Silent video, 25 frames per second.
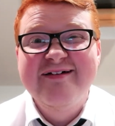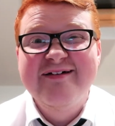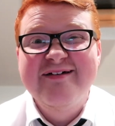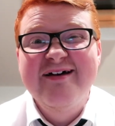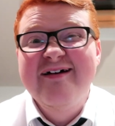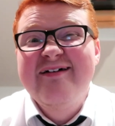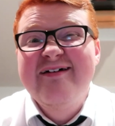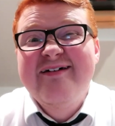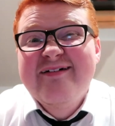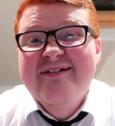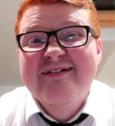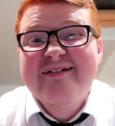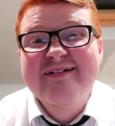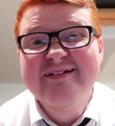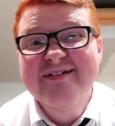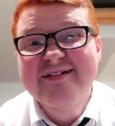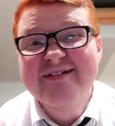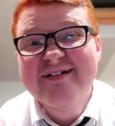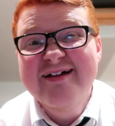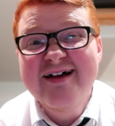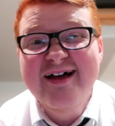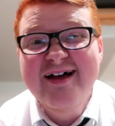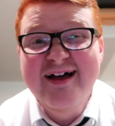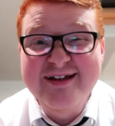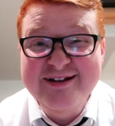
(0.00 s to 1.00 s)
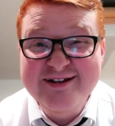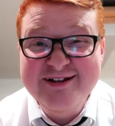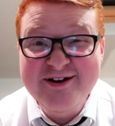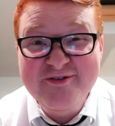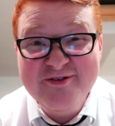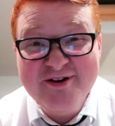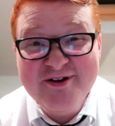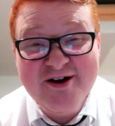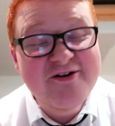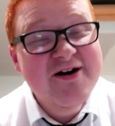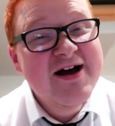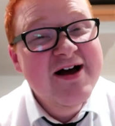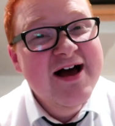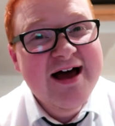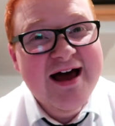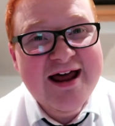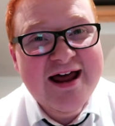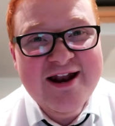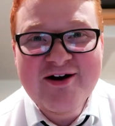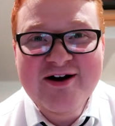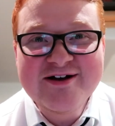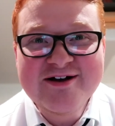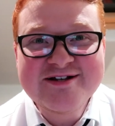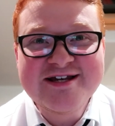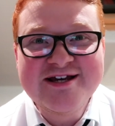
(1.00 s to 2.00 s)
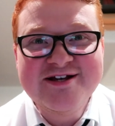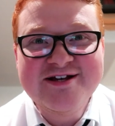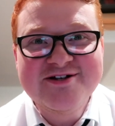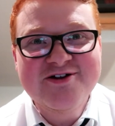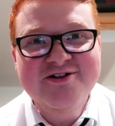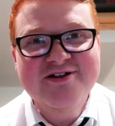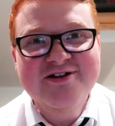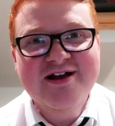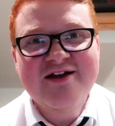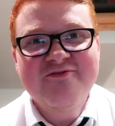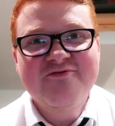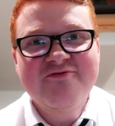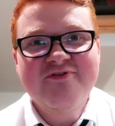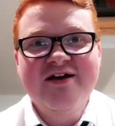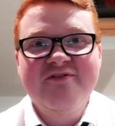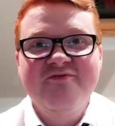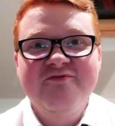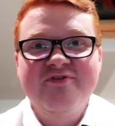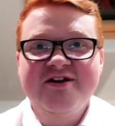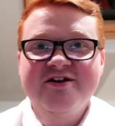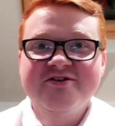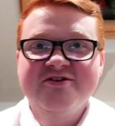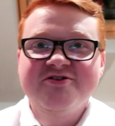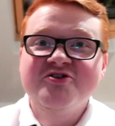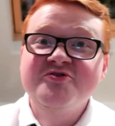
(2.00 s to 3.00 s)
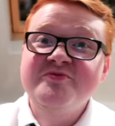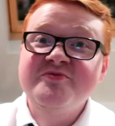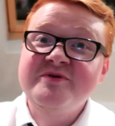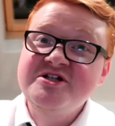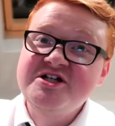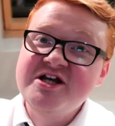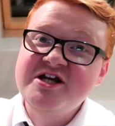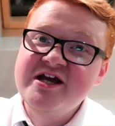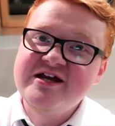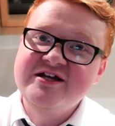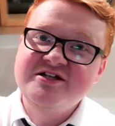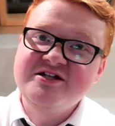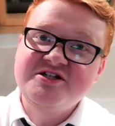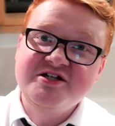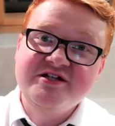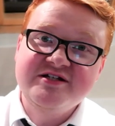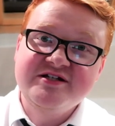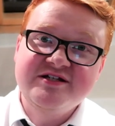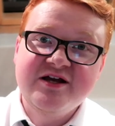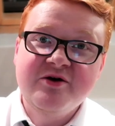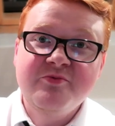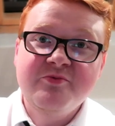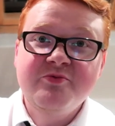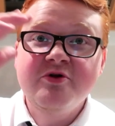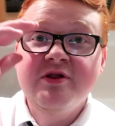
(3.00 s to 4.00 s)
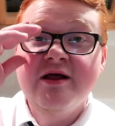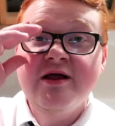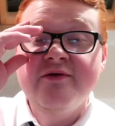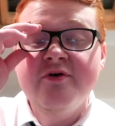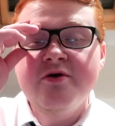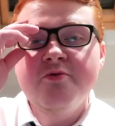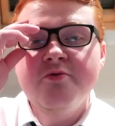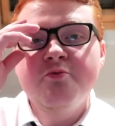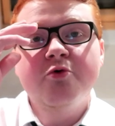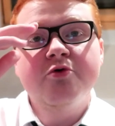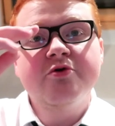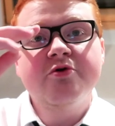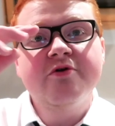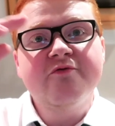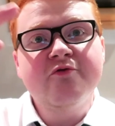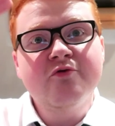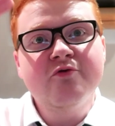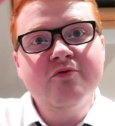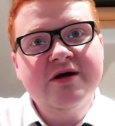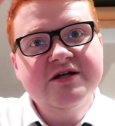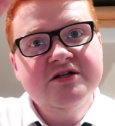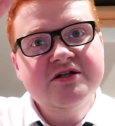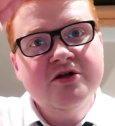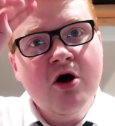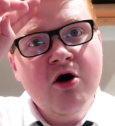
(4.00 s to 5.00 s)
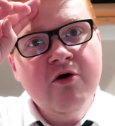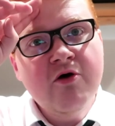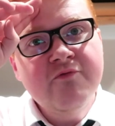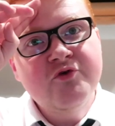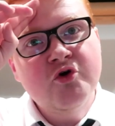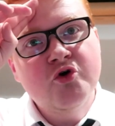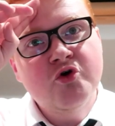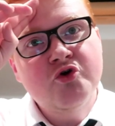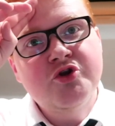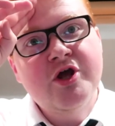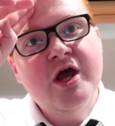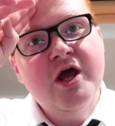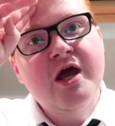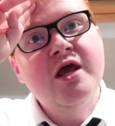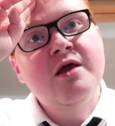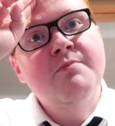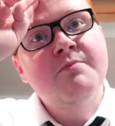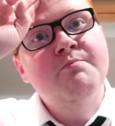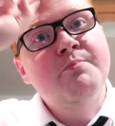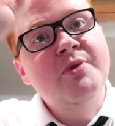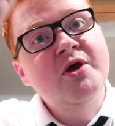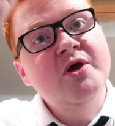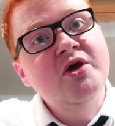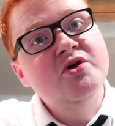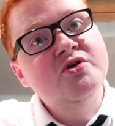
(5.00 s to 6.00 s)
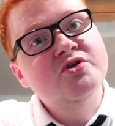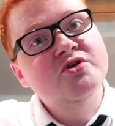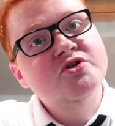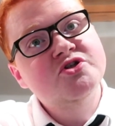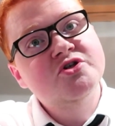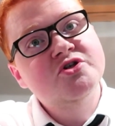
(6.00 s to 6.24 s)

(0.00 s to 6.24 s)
I don't know. Anyway, I'll see you all again for that video. So it's been JSGC. Hope you'll have a wonderful rest of your day. Peace.